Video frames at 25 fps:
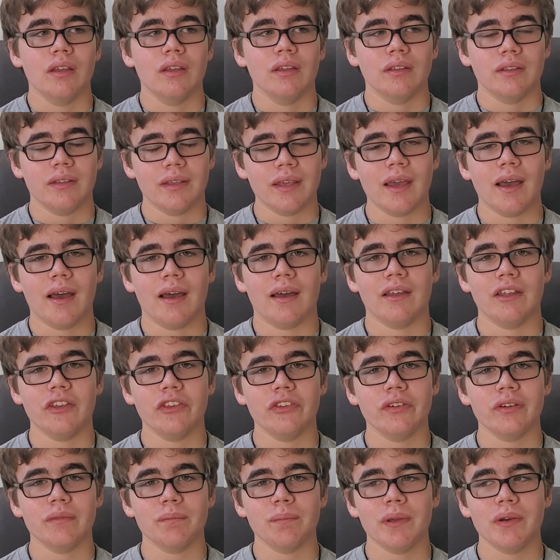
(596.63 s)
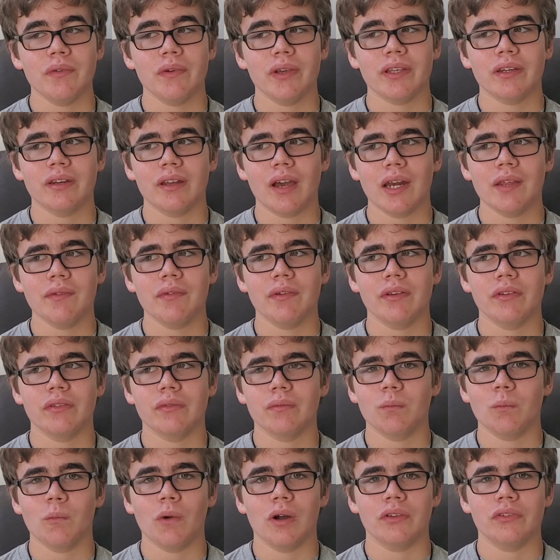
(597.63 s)
Yeah, it's been, like, not
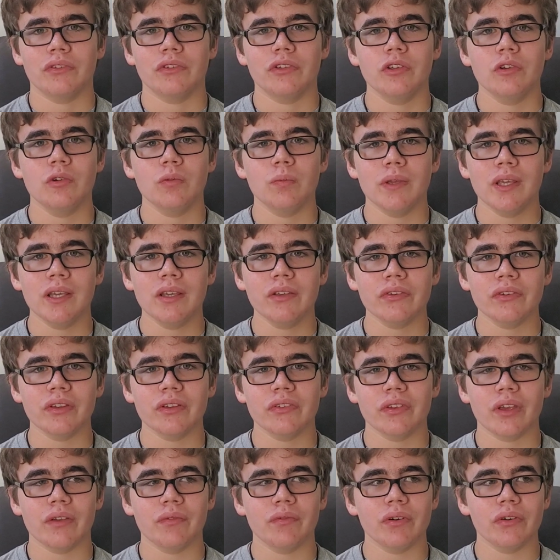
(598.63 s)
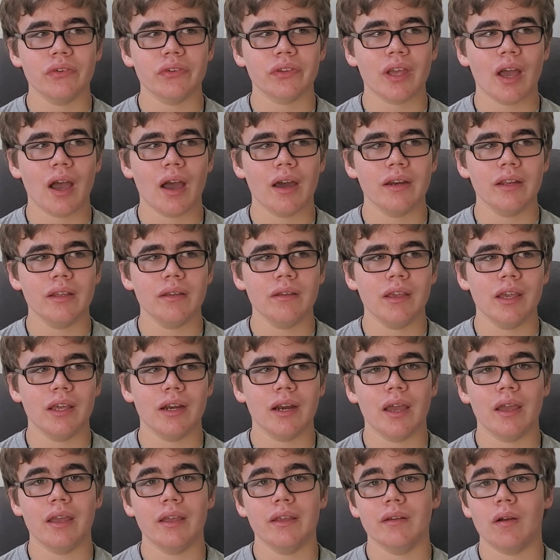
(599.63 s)
even, what, 2 weeks since I first got it, and
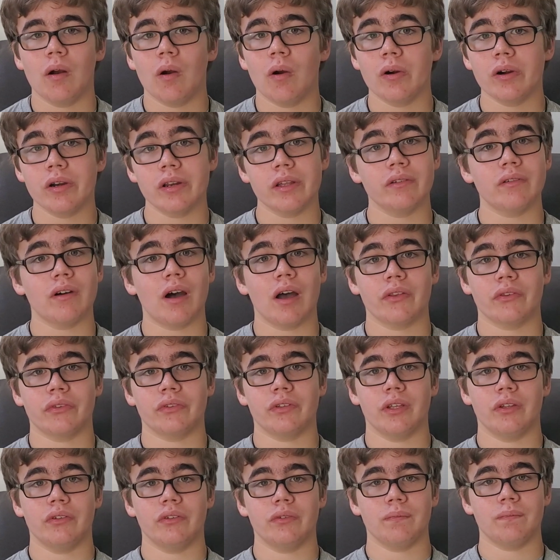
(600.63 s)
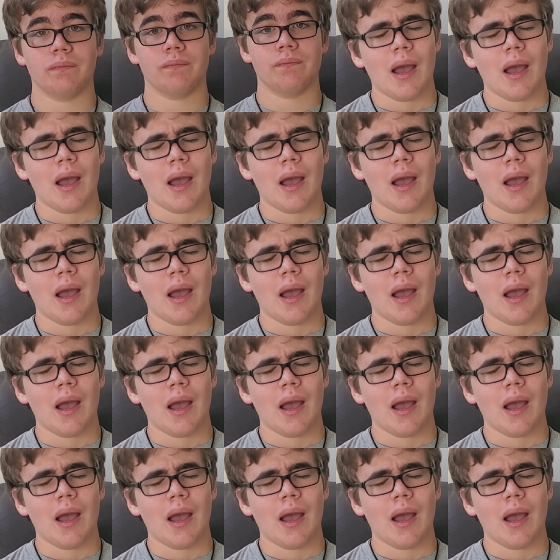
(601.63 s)
I already lost it.